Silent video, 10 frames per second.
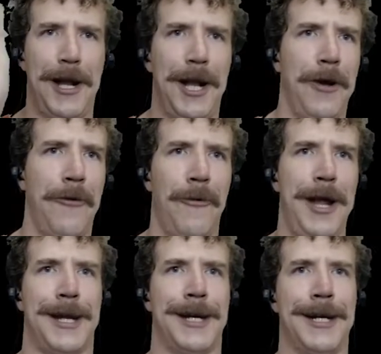
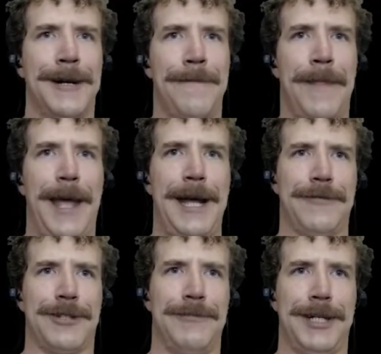awake. I
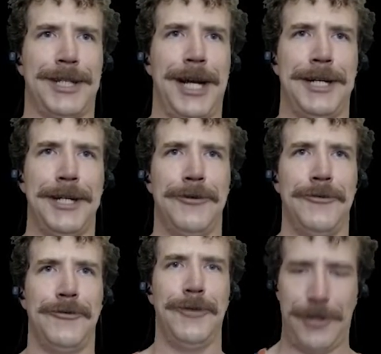have some exciting
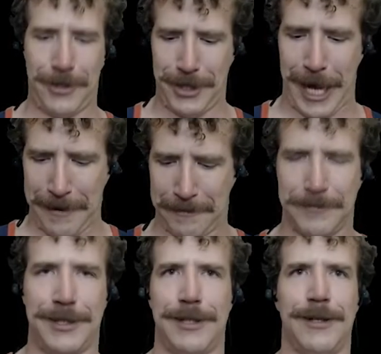news,
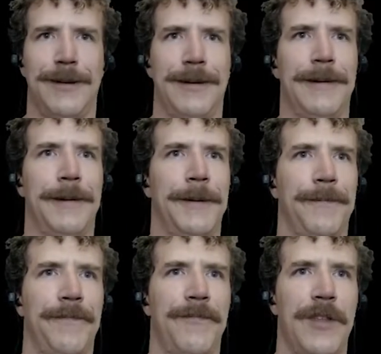James.
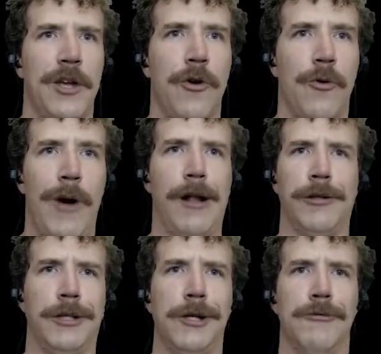While
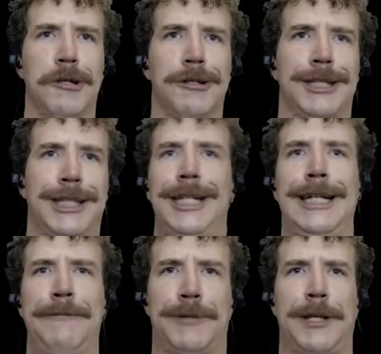you were
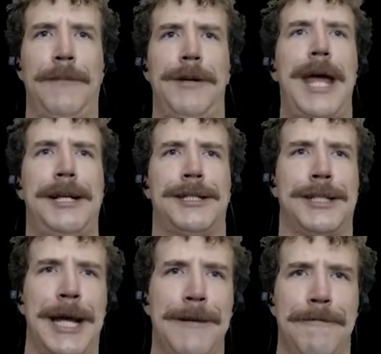asleep, some knights
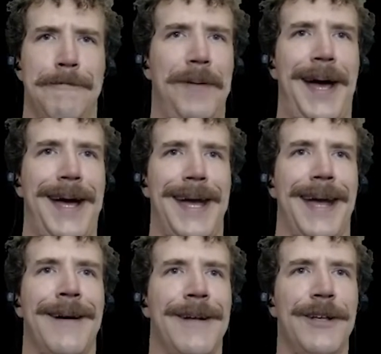came
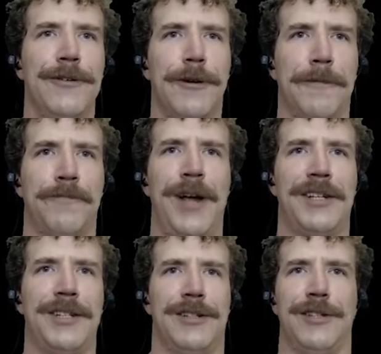by. Your
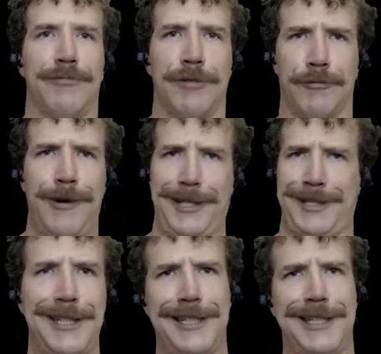presence is
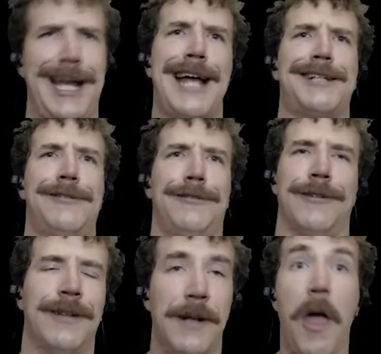requested in the
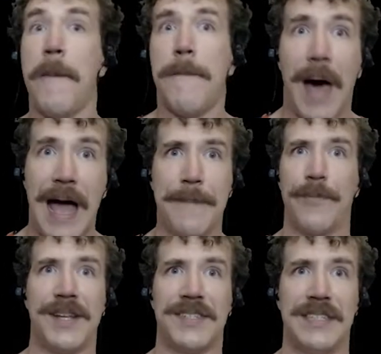castle. My
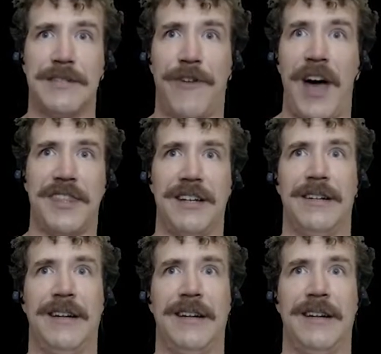presence, Father?